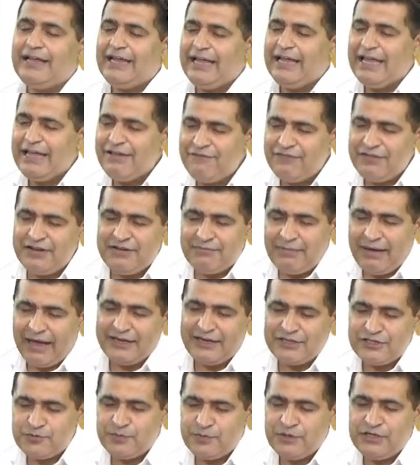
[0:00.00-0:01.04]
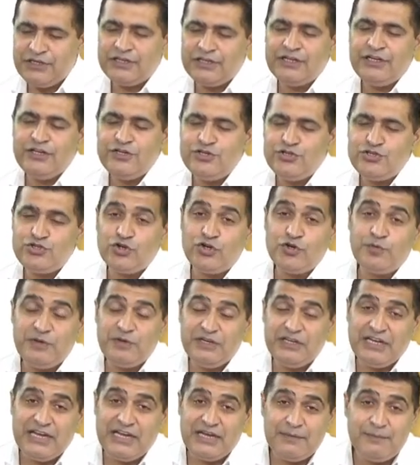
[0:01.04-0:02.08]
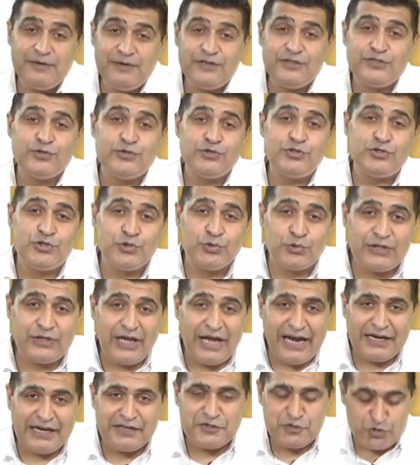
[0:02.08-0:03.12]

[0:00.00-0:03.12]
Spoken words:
every management should be able to do that,